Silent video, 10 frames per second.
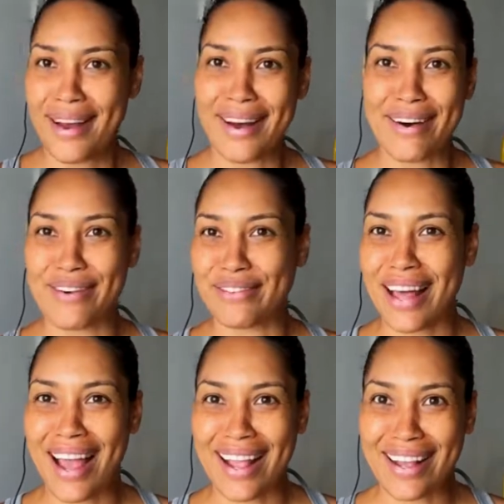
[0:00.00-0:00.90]
of
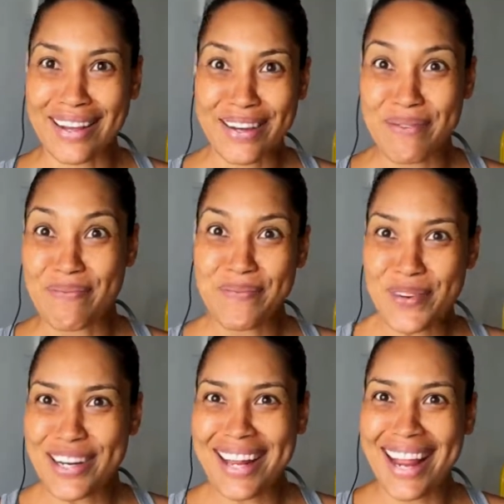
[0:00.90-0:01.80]
like, good
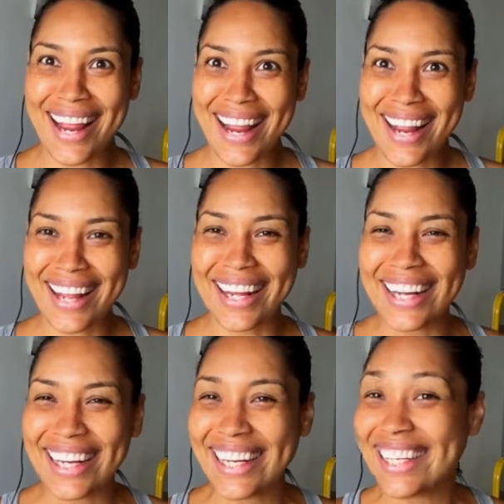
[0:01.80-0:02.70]
morning.
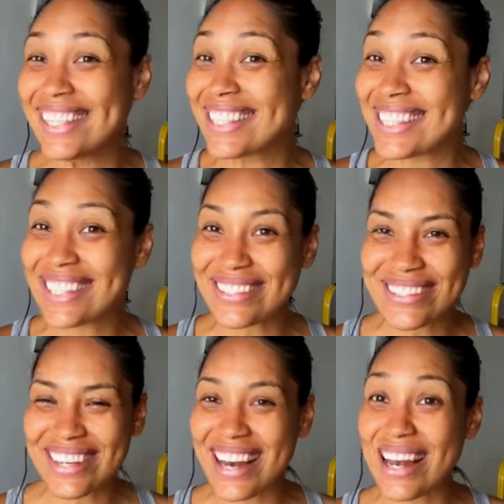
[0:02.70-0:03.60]
It's so
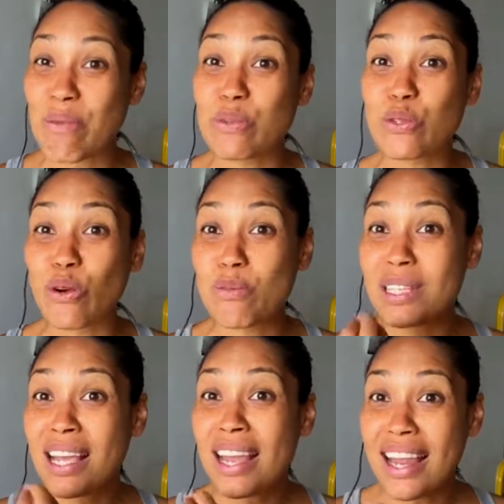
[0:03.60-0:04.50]
good, and it
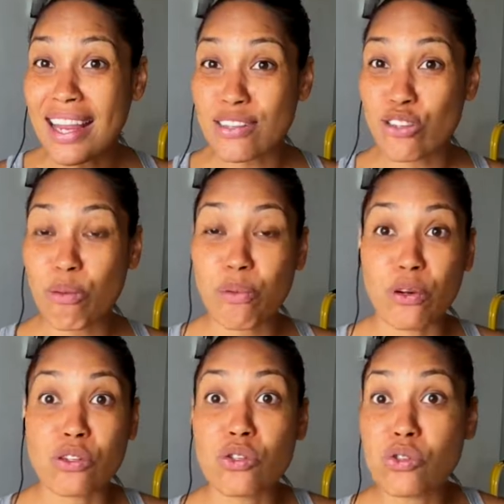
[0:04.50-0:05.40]
absorbs into your
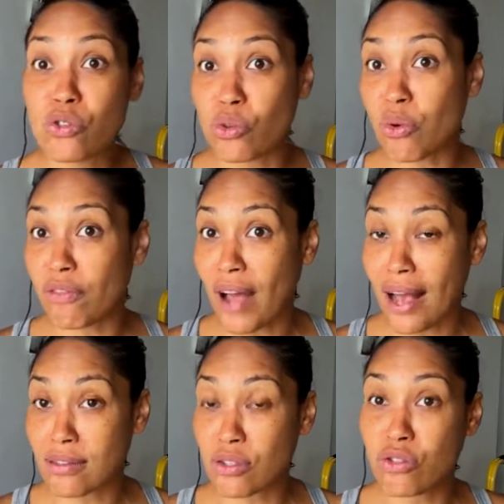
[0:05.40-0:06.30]
pores so
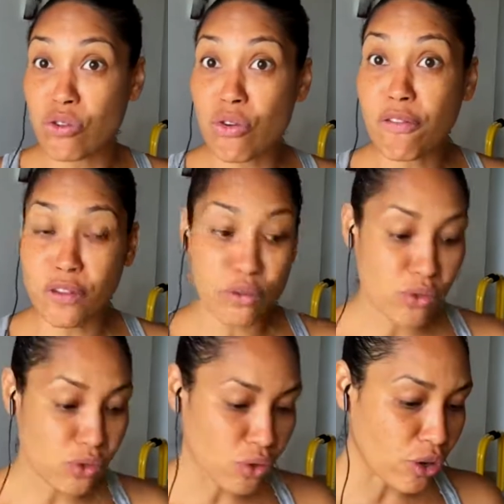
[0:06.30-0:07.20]
fast, so you feel
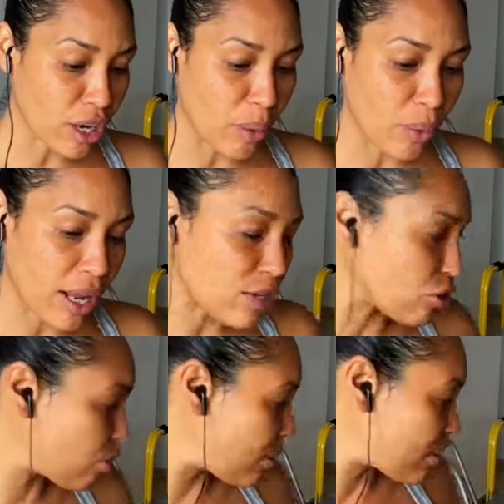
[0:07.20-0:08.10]
so good. And what I
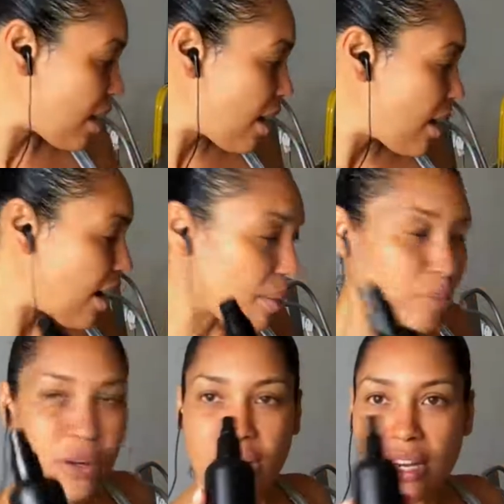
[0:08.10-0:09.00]
do is I
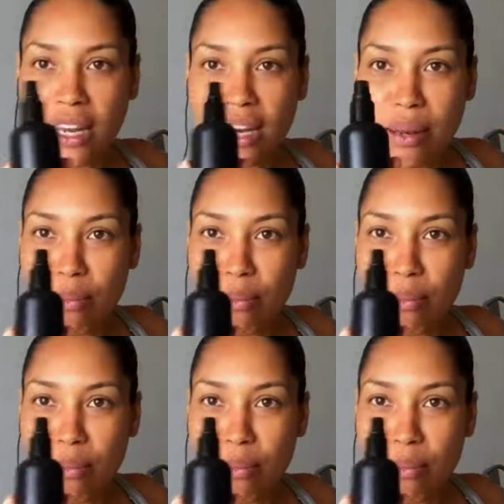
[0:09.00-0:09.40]
put it in a